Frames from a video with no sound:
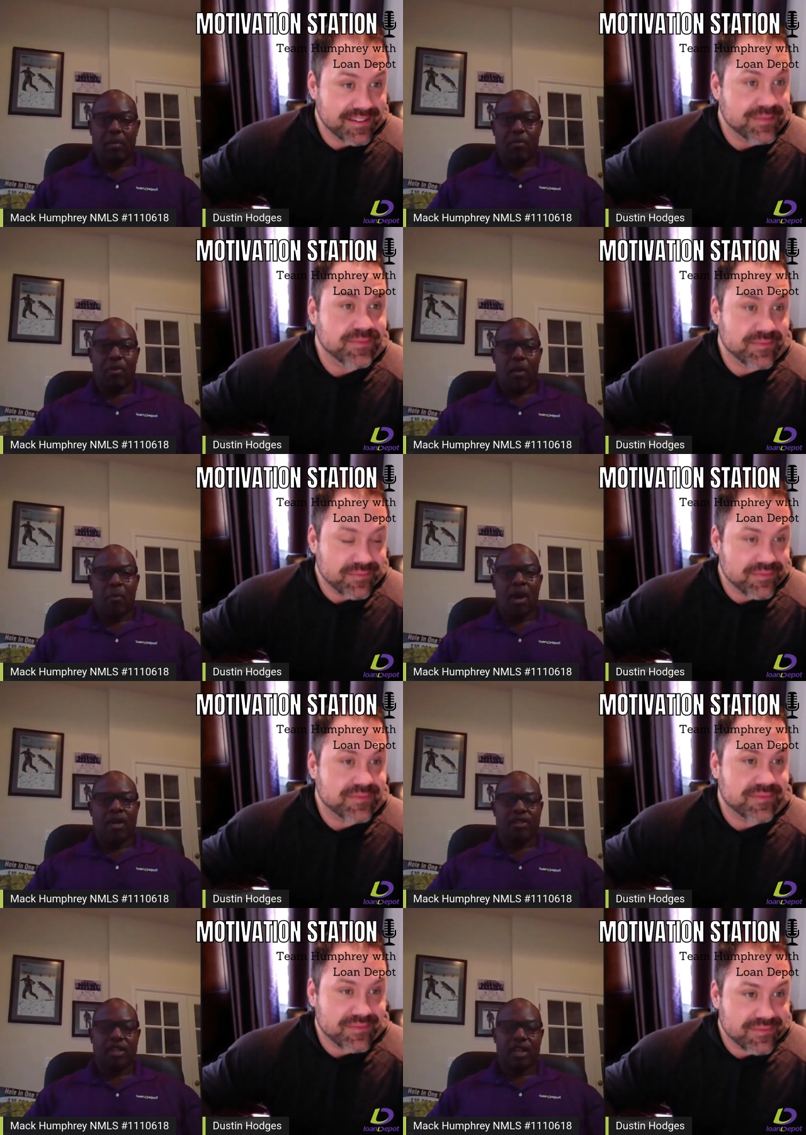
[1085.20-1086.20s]
Speaker 1: our
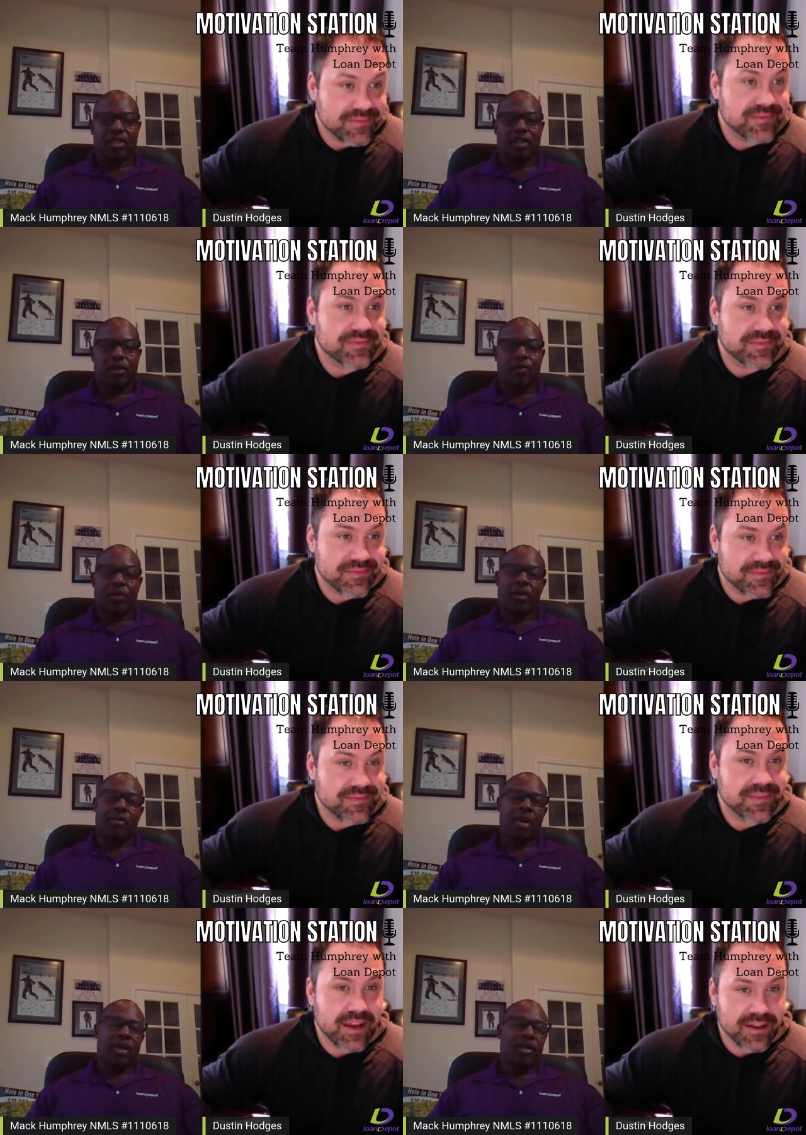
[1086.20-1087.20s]
mindset. So,
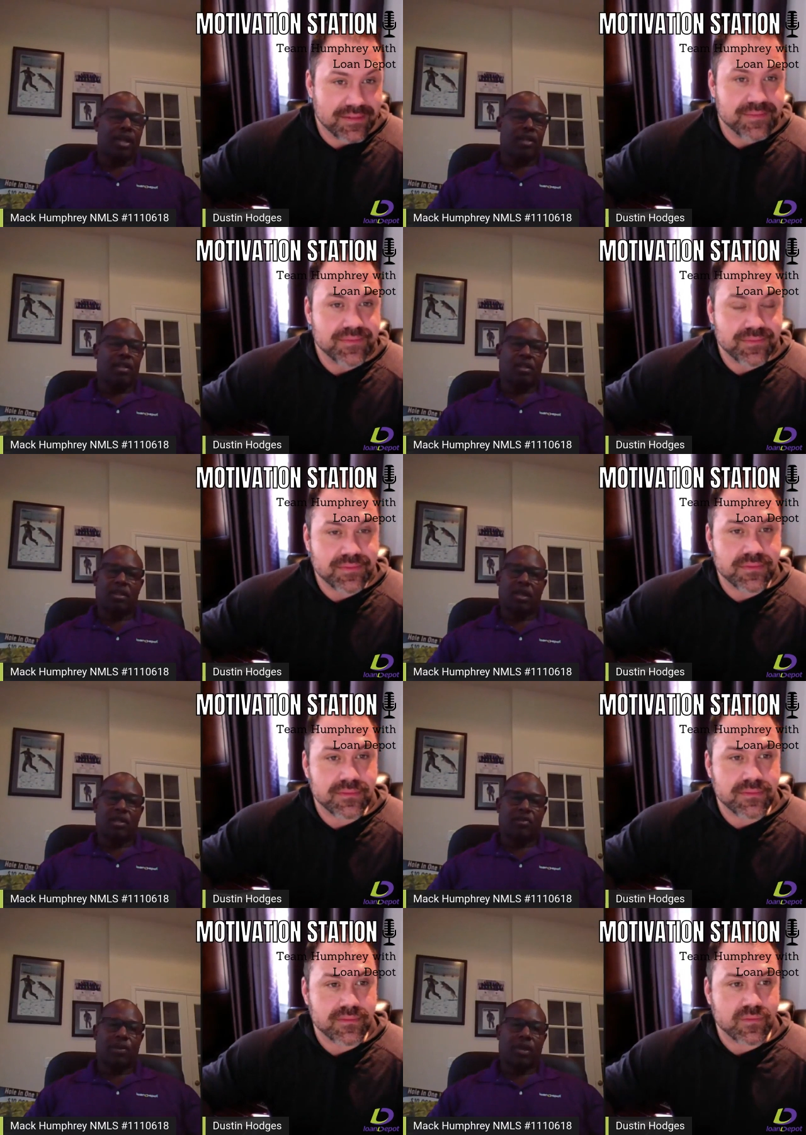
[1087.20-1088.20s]
man, thanks,
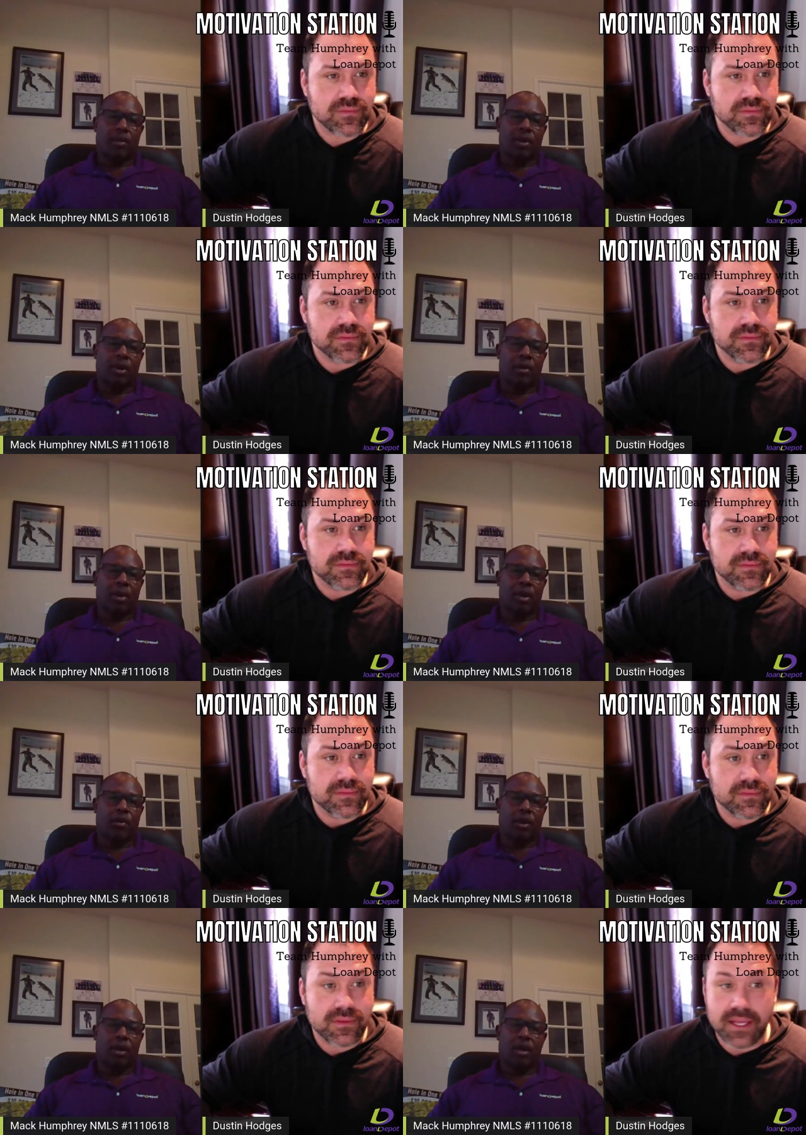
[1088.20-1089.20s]
Dustin, for coming on,
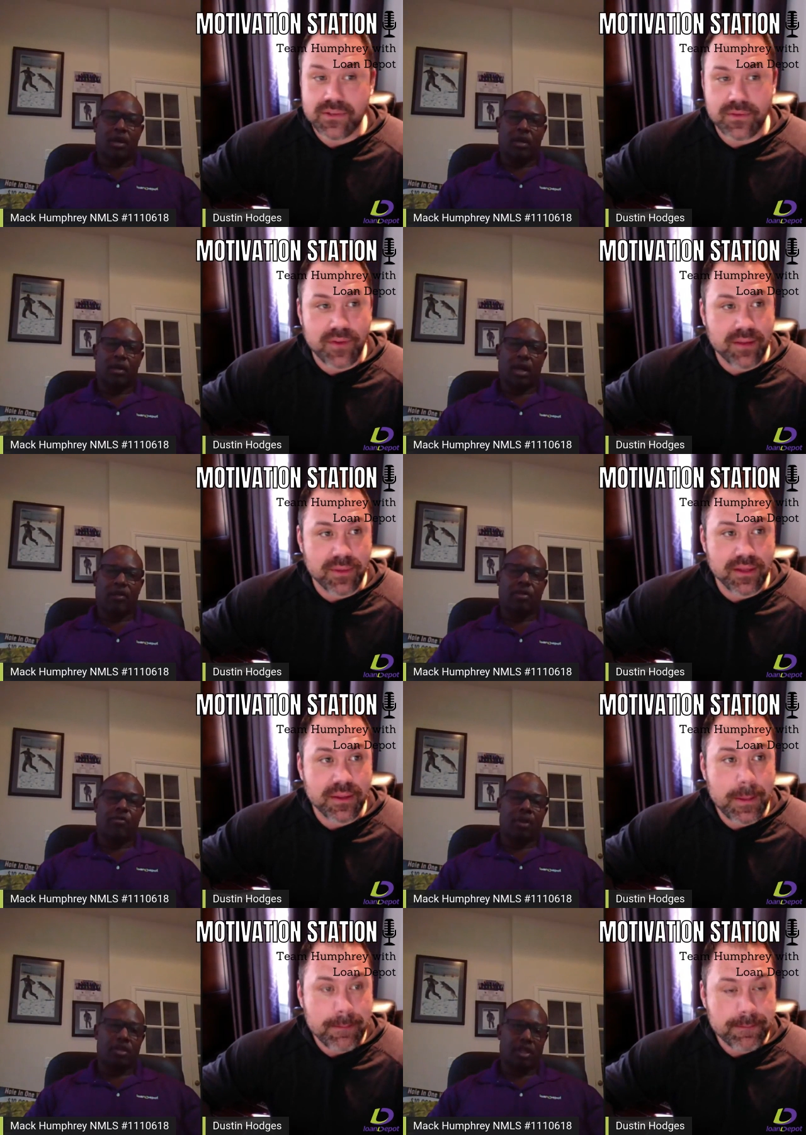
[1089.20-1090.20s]
man. We're going to have
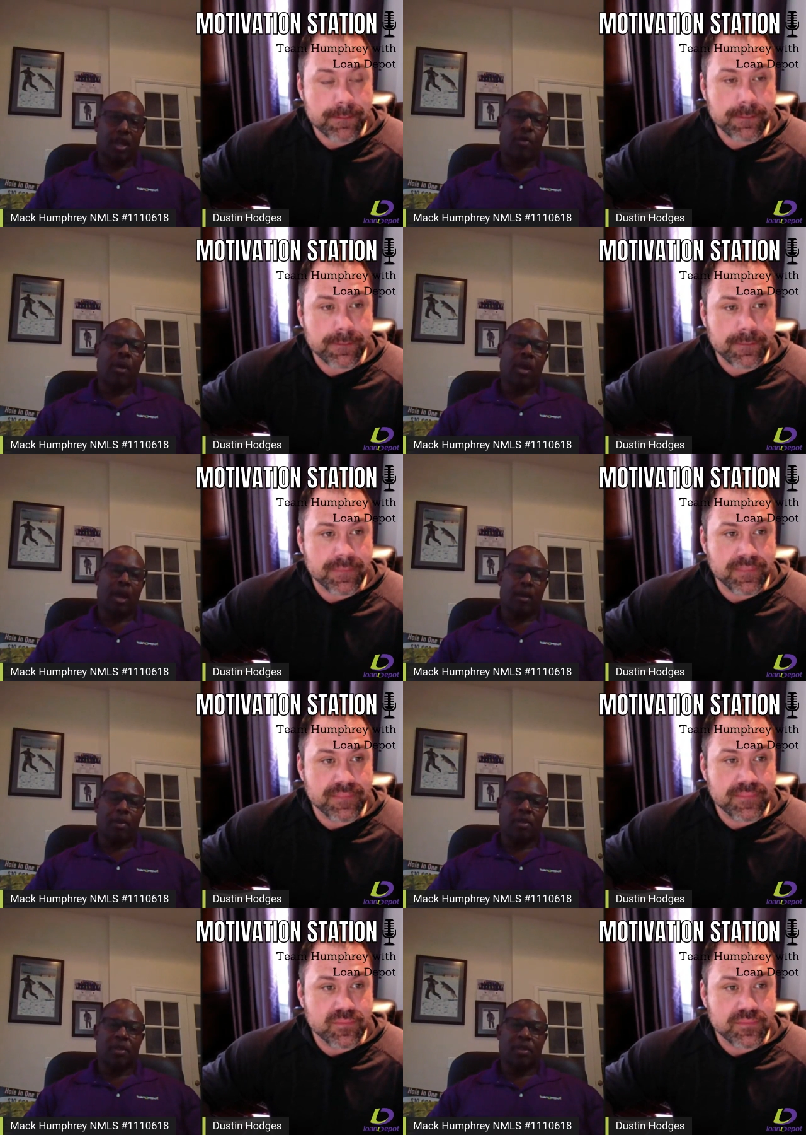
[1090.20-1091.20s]
some fun today. We got a lot of
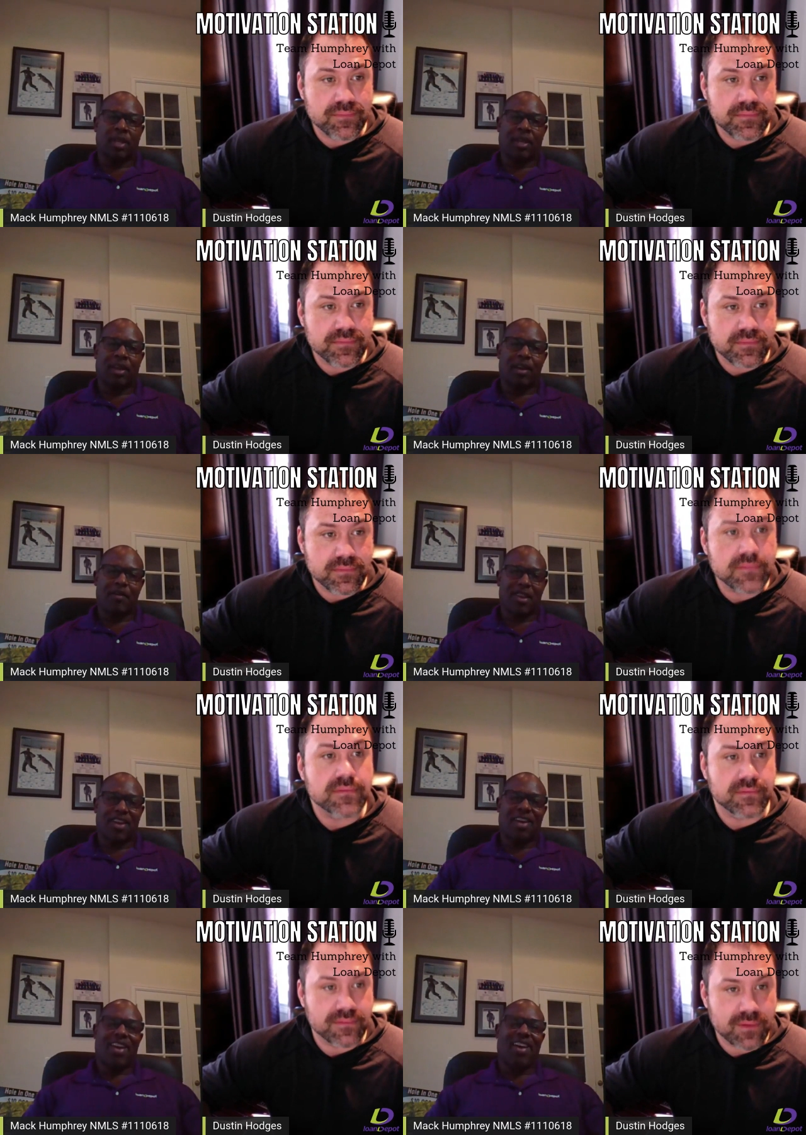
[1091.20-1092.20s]
business to take care of.
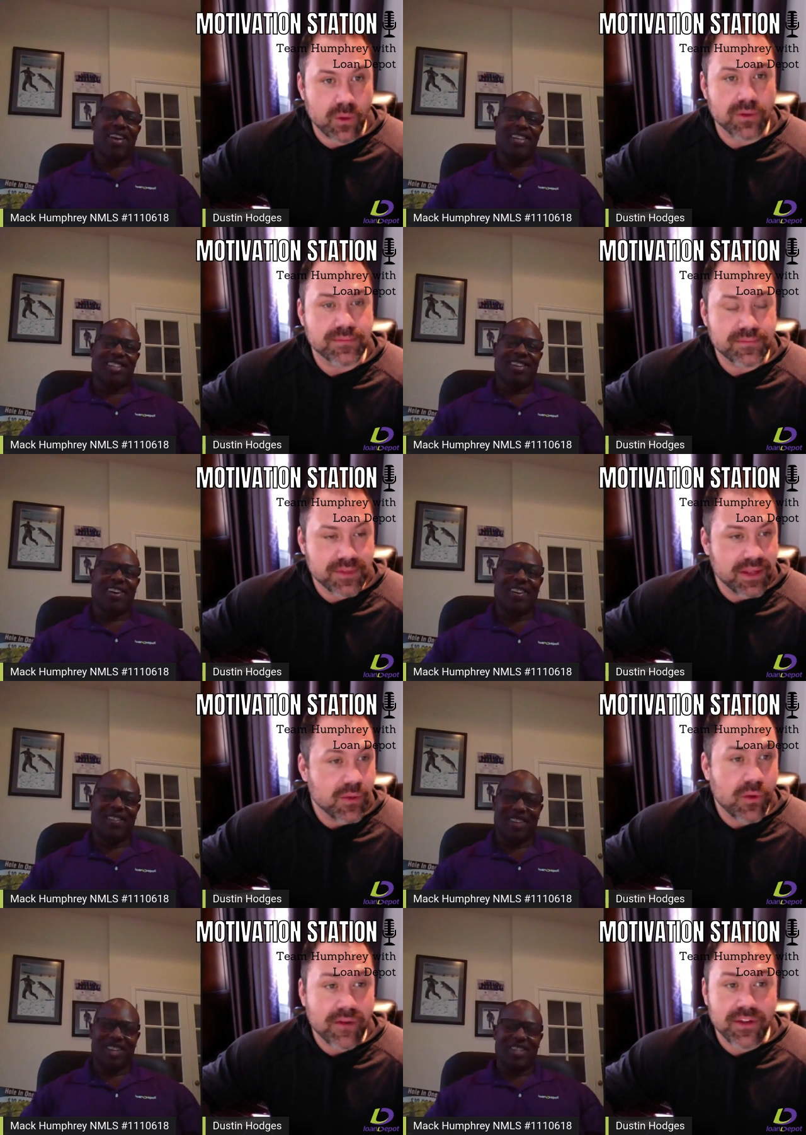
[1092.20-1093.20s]
Speaker 2: So
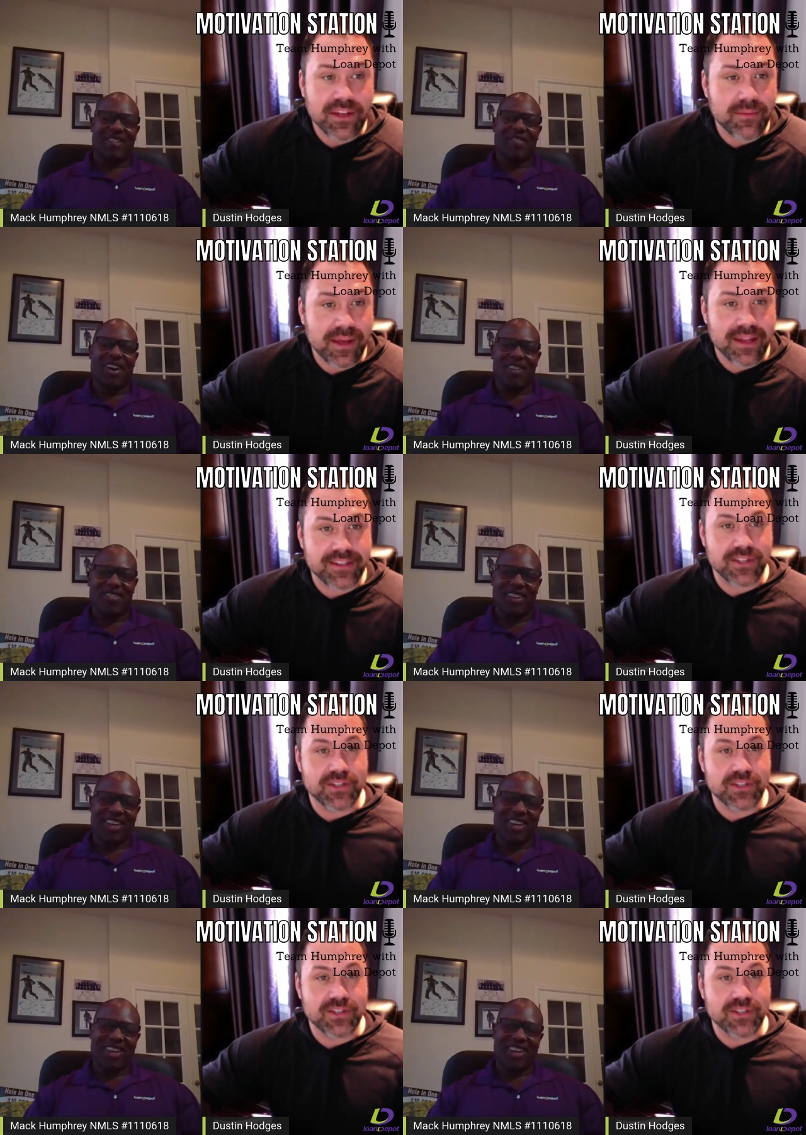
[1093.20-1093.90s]
I'm going to jump off.